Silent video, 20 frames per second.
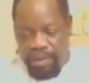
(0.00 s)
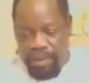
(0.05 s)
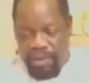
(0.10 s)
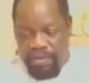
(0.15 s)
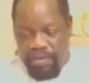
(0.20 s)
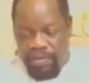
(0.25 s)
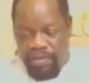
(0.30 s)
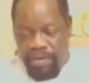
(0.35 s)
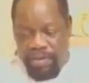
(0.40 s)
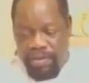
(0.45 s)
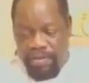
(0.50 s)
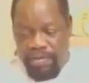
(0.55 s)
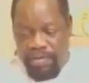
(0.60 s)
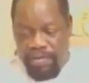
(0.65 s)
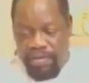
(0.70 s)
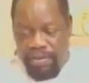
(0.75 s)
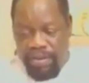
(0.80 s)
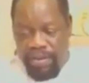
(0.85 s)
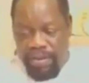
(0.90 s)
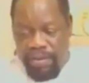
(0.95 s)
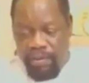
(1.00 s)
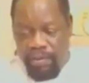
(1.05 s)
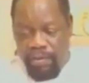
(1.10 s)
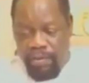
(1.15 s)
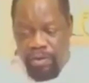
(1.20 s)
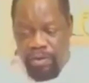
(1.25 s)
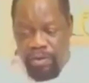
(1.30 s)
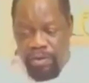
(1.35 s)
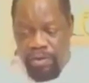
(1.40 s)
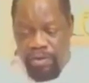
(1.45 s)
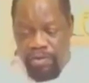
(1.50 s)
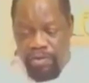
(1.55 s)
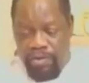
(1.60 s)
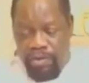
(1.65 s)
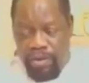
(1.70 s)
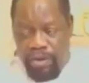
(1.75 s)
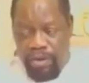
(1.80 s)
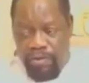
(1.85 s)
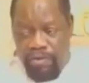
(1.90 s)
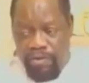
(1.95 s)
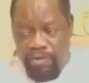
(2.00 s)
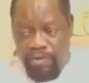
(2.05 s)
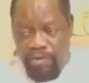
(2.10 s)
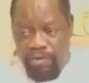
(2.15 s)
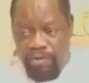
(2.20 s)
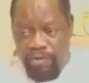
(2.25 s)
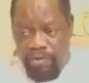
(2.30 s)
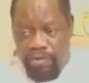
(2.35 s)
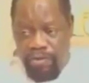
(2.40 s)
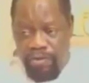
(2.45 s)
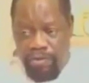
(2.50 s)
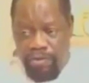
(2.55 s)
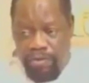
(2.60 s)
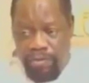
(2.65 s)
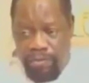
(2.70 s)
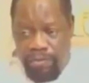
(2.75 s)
General, I want to assure you